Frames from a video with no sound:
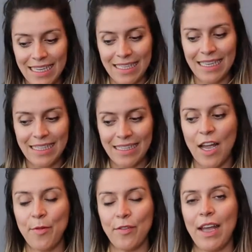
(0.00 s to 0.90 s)
This
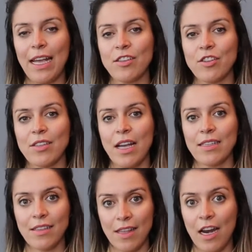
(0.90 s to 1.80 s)
type of
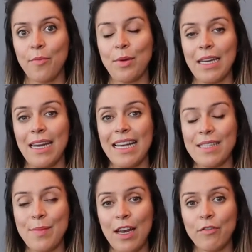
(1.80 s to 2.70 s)
exercise therapy
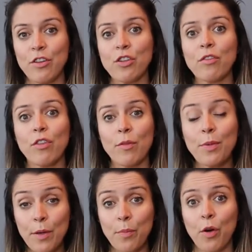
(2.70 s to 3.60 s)
is beneficial for
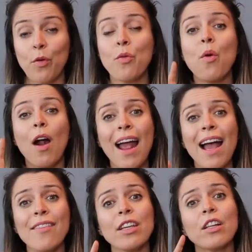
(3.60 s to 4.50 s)
people who are
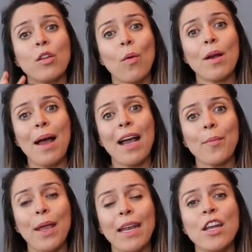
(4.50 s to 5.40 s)
having lower
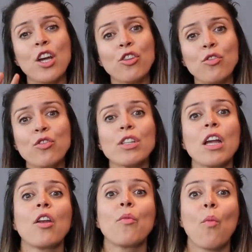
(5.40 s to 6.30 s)
back pain,
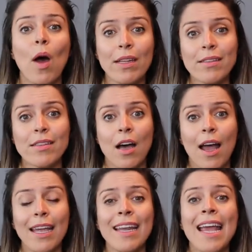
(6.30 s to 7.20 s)
usually on one
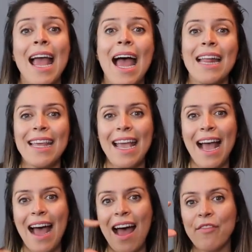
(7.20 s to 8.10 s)
side, and they
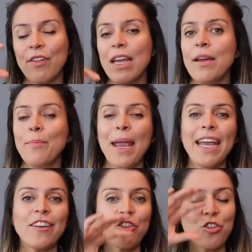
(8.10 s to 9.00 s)
have
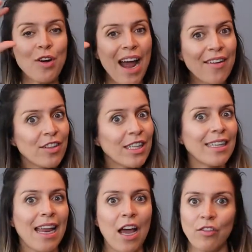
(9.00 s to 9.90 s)
pain
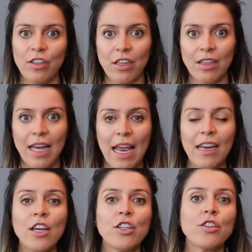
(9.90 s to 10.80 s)
traveling down their
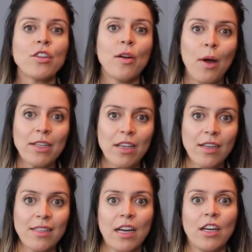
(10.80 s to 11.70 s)
leg to their
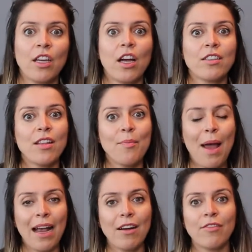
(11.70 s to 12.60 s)
buttocks area, to the
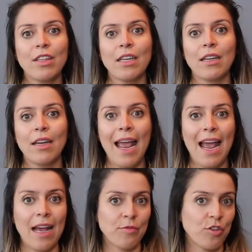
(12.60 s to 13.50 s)
back of the
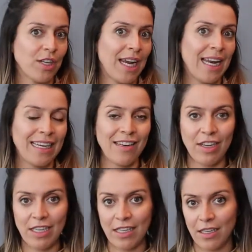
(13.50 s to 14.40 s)
hamstring, and
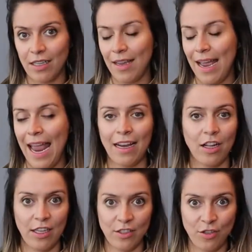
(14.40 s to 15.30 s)
even the
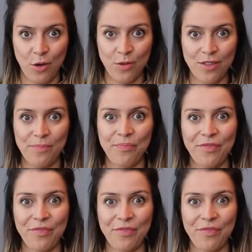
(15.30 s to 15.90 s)
ankle and toes.